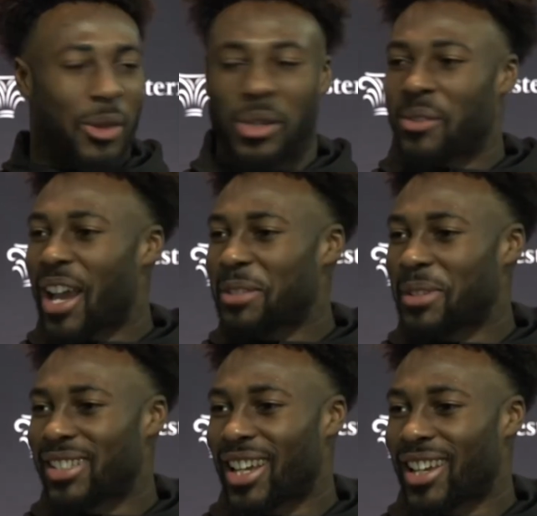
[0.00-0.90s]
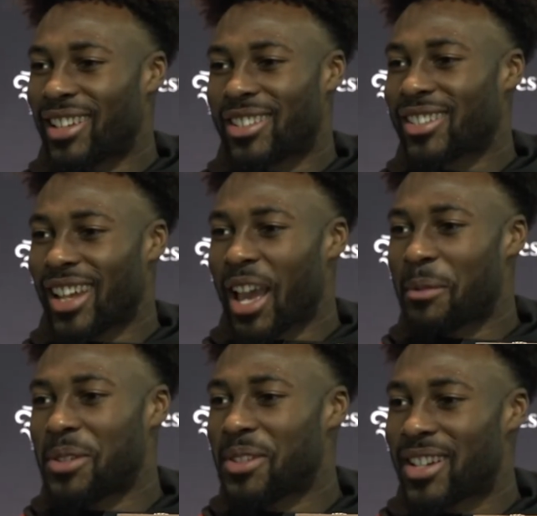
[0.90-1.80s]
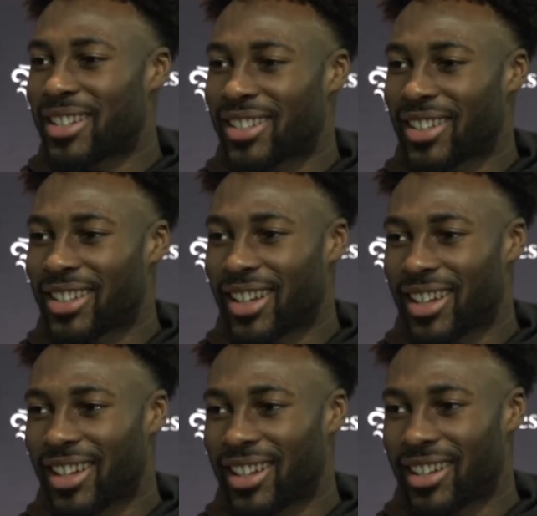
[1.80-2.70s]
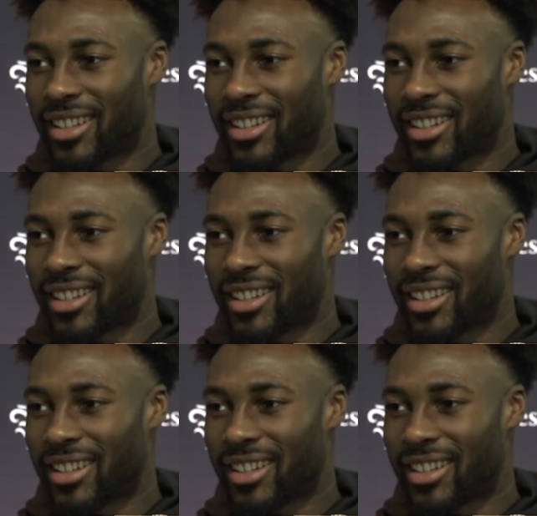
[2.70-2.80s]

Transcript: What have guys been saying? Just like Happy New Year and stuff like that?